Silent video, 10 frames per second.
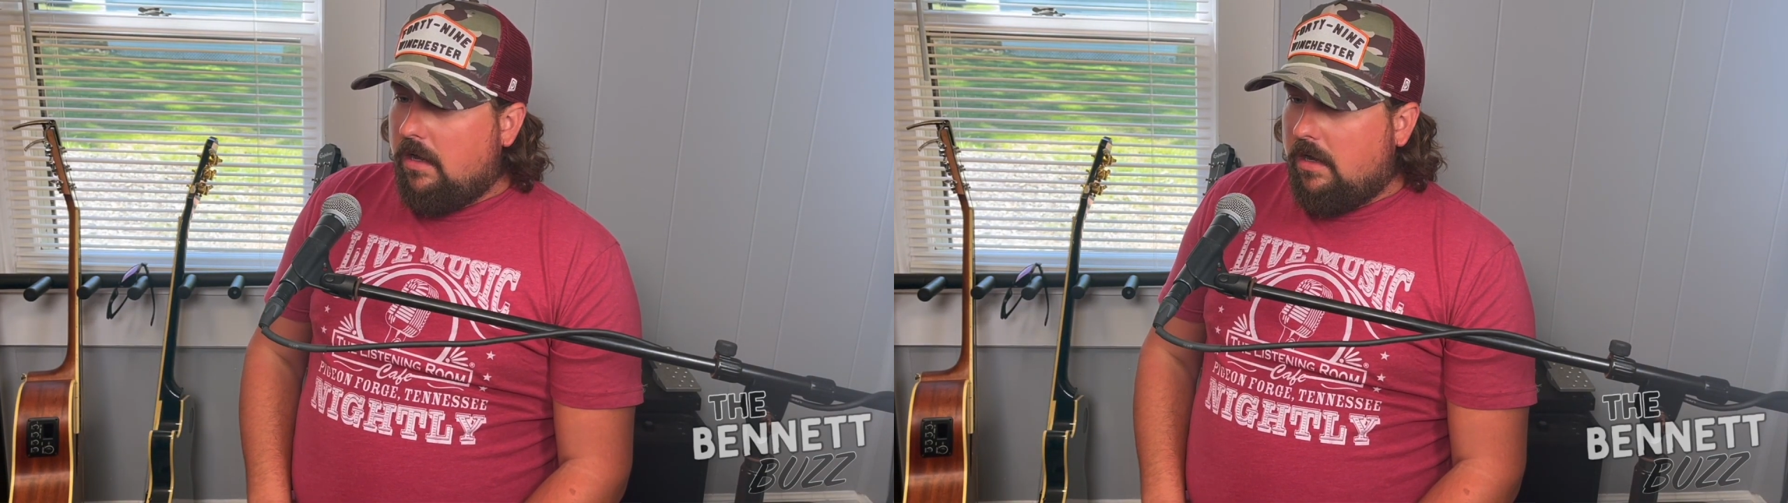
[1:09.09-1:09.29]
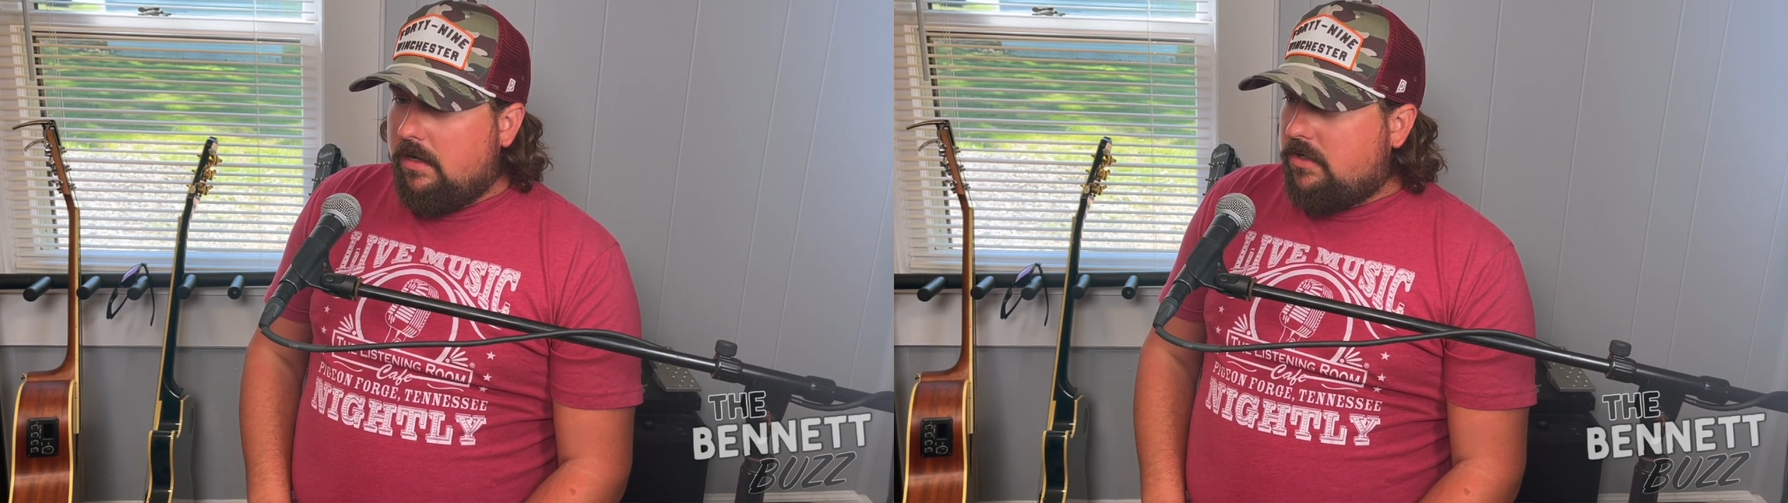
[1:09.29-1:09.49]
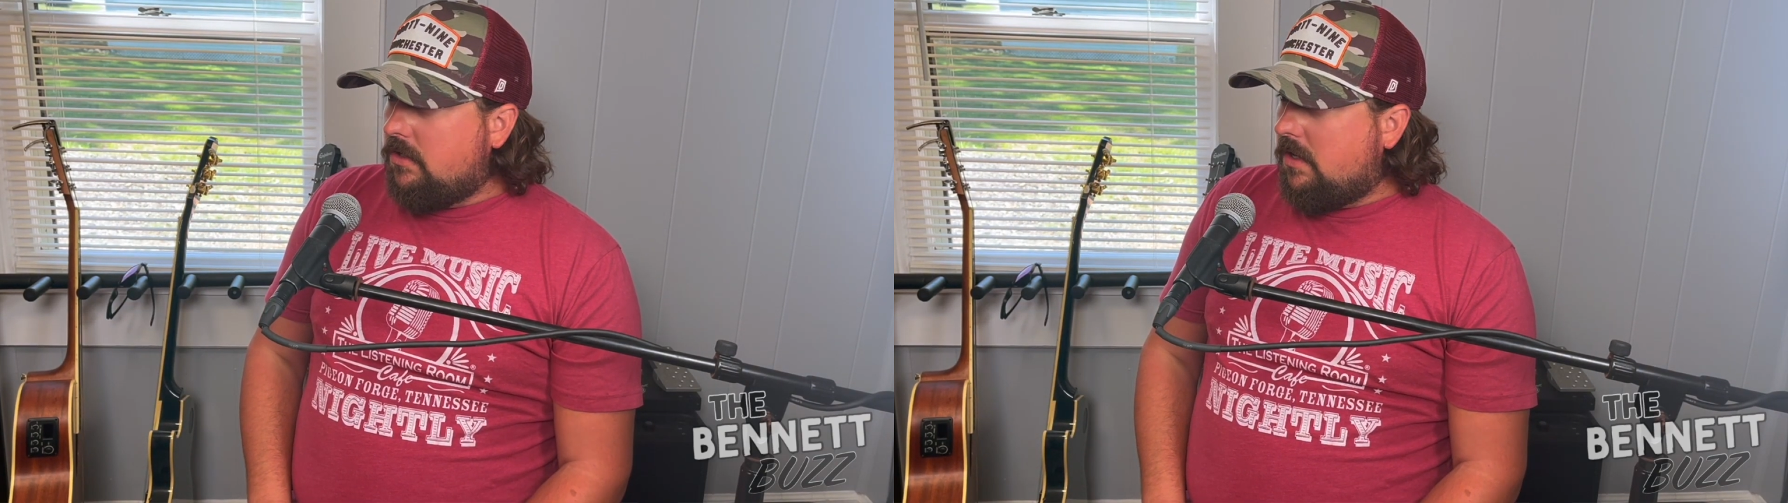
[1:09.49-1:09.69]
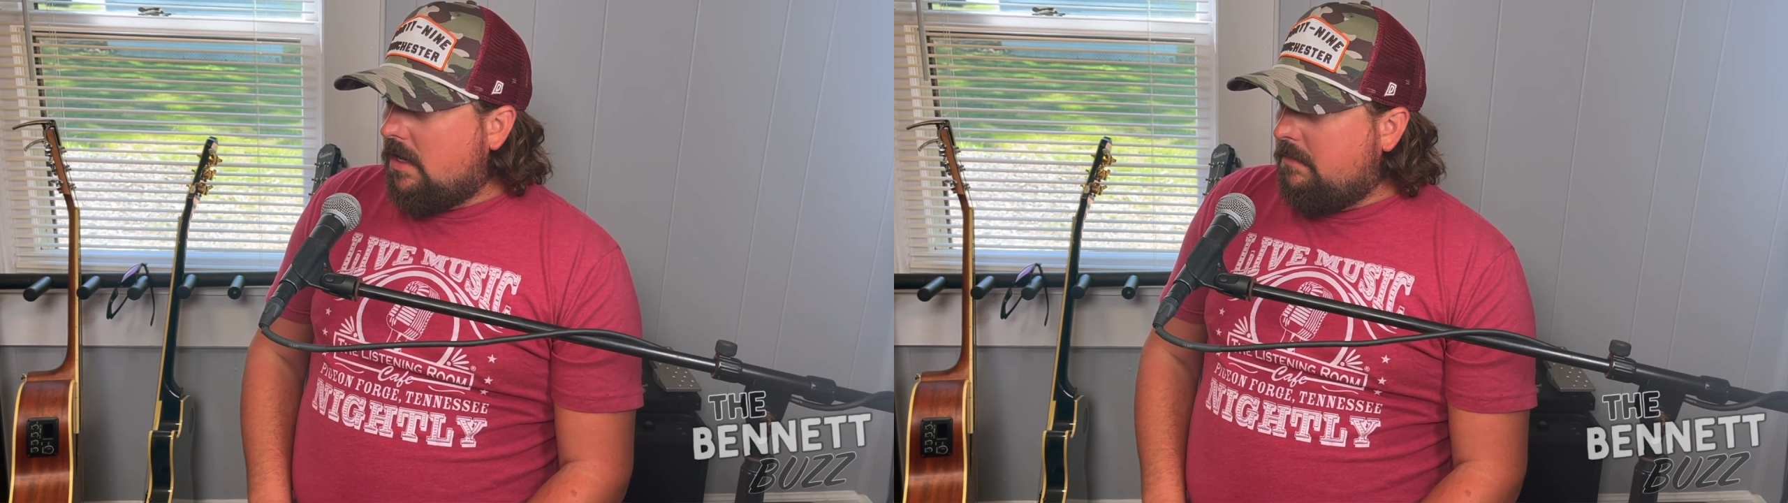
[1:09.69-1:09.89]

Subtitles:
it's just kind of